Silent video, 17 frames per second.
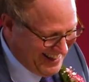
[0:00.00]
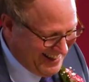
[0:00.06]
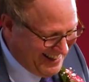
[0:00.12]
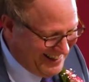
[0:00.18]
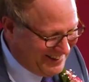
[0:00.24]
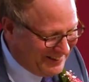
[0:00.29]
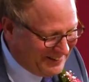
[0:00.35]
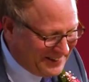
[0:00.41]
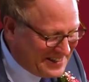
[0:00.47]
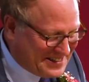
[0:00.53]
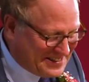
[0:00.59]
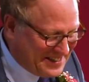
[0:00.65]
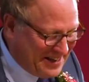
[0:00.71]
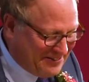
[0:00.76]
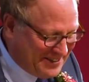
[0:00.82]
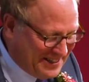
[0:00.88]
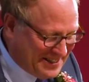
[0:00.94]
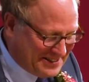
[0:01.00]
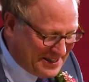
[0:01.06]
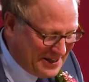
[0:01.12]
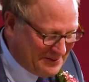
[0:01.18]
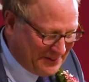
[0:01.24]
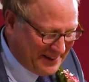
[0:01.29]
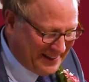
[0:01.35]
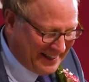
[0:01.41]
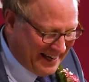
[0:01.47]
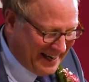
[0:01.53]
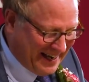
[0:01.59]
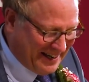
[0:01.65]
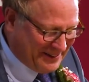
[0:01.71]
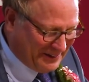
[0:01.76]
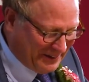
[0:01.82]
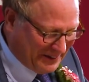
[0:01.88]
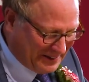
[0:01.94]
The only 70-something guy
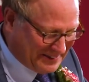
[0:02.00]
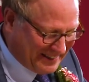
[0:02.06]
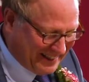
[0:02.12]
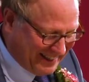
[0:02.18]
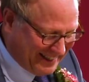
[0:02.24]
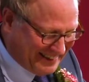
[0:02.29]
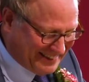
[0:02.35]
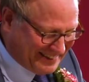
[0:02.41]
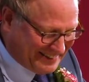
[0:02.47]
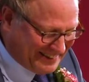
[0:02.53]
who looks like he's